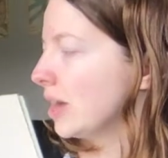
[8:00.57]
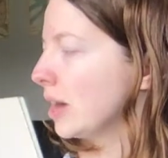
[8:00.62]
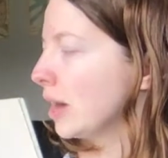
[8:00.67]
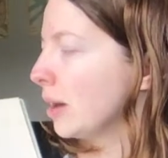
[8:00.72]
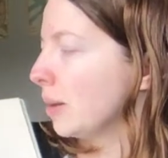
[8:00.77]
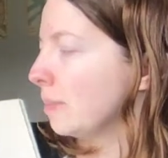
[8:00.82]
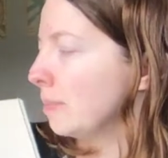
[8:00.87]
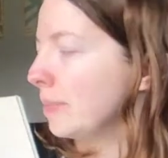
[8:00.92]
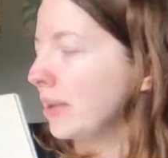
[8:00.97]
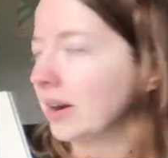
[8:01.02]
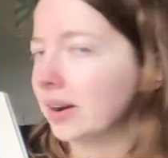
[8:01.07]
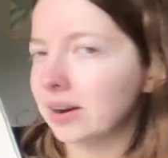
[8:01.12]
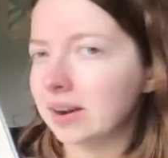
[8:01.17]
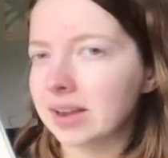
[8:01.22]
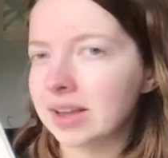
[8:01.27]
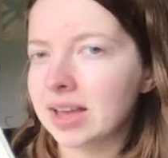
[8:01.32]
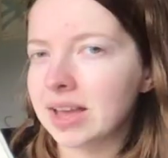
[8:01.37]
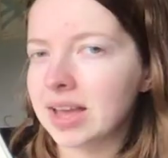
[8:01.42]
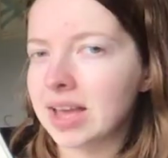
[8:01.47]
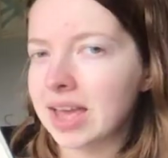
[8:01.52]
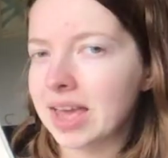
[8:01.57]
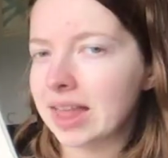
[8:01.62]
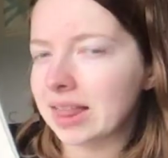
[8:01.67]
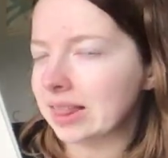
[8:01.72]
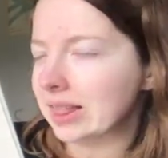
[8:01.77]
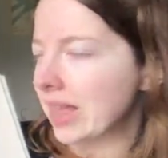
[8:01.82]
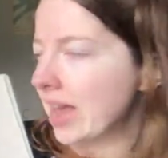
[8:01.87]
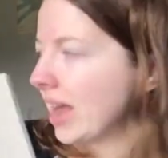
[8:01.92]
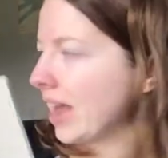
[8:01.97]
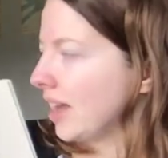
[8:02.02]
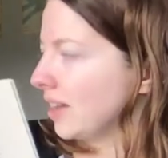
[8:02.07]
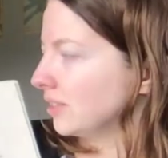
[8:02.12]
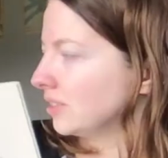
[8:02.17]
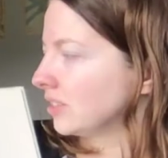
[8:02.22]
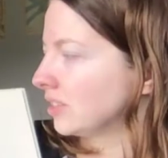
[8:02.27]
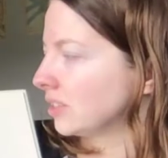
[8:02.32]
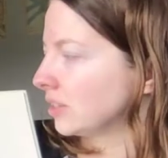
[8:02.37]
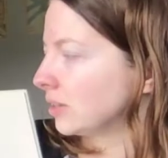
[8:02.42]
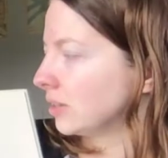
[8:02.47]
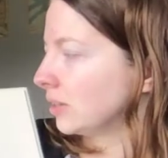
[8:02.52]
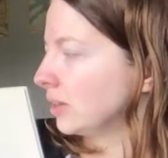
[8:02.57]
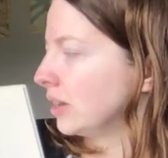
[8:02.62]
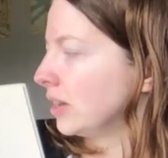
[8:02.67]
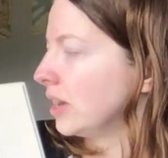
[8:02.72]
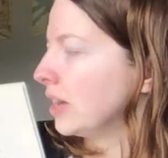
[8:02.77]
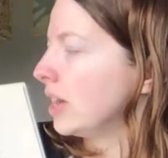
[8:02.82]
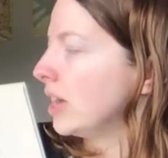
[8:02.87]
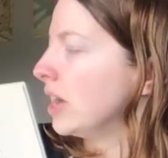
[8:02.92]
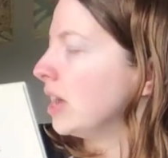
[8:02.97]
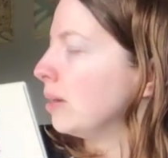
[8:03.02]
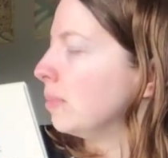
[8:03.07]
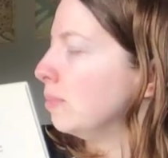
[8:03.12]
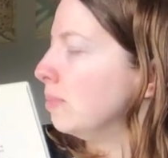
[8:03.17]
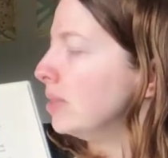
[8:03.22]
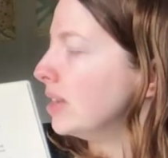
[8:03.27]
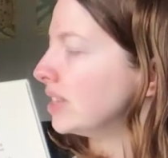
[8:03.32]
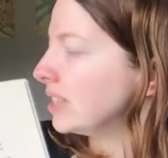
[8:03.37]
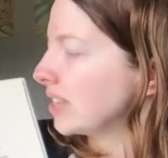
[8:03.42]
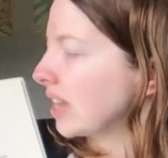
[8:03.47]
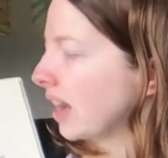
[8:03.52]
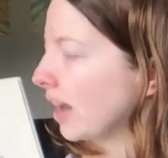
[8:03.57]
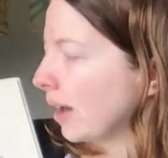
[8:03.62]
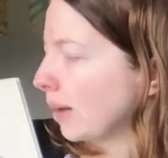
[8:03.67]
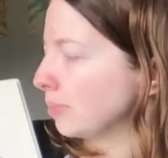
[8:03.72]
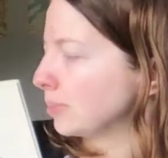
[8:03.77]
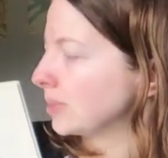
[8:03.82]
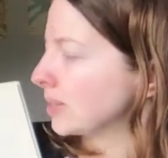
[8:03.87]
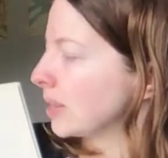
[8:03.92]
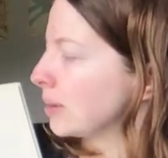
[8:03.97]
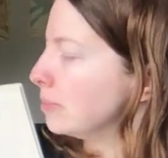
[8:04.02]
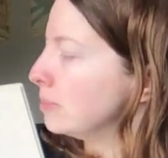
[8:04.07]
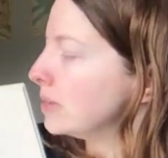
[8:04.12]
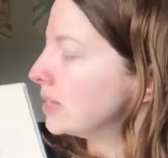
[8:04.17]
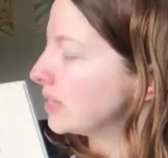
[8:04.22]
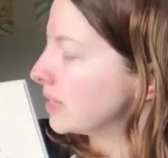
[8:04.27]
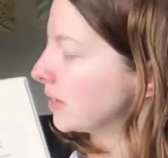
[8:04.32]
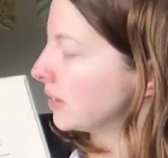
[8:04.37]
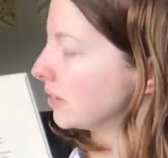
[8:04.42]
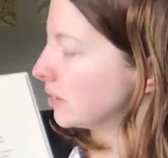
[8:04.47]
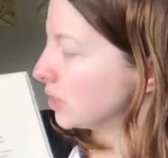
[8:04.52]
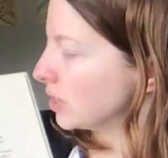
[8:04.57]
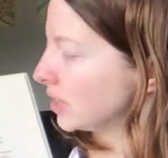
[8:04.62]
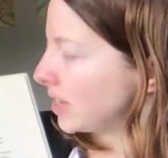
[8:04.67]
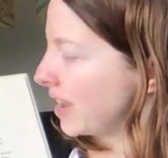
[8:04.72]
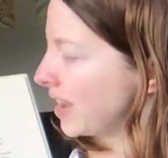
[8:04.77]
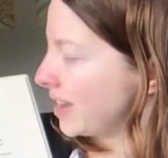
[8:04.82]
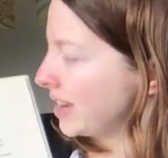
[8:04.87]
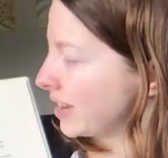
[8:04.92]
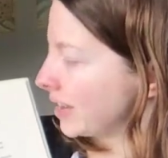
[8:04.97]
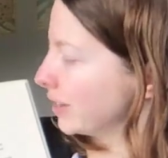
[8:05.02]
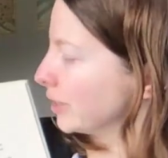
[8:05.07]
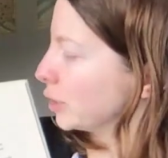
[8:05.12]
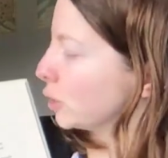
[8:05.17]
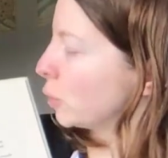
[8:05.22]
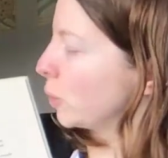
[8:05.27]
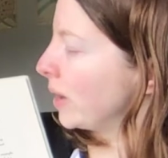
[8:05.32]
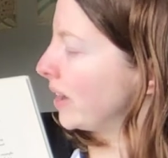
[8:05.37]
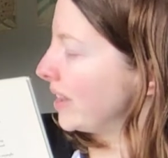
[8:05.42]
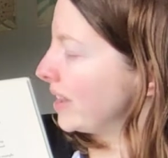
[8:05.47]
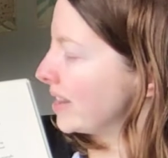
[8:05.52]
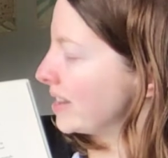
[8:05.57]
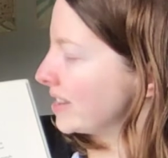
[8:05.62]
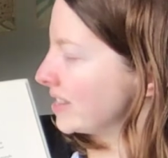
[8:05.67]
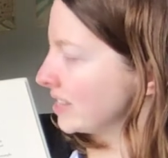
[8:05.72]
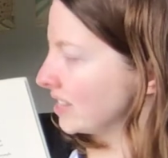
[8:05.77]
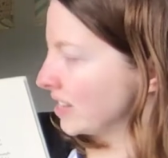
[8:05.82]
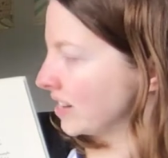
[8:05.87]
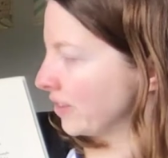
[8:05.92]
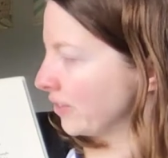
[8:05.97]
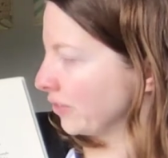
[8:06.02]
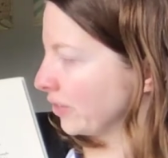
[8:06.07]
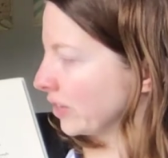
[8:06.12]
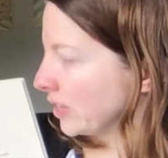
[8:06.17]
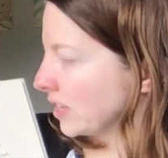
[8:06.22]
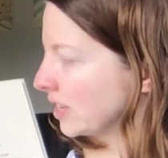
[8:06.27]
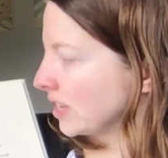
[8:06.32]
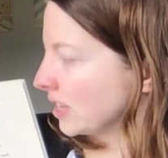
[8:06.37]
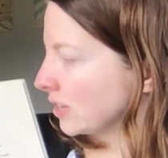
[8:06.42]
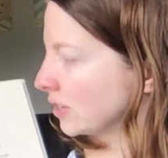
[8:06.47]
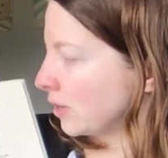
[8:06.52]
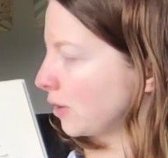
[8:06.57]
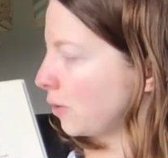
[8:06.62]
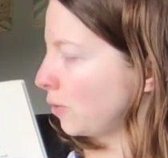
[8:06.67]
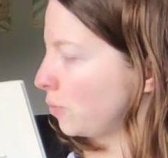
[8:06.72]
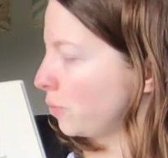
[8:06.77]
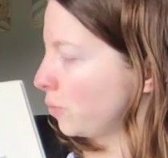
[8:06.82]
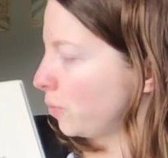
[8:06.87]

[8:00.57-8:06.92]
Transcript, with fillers: America at last. Mishaps and misunderstandings awaited in San Francisco.